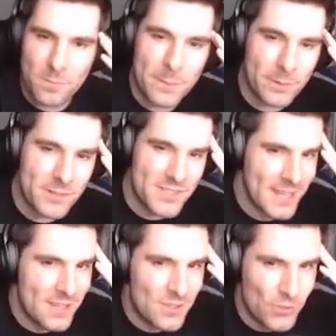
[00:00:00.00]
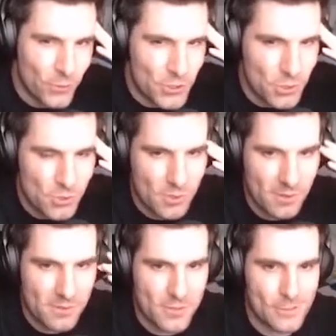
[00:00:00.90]
People are saying, does
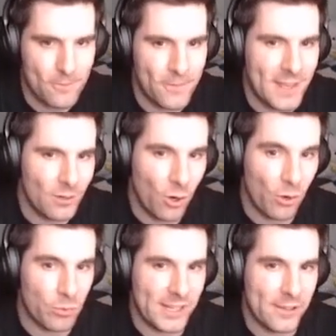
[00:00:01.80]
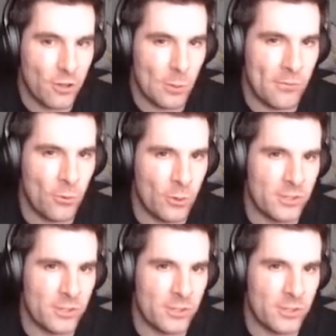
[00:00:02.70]
VLR really go before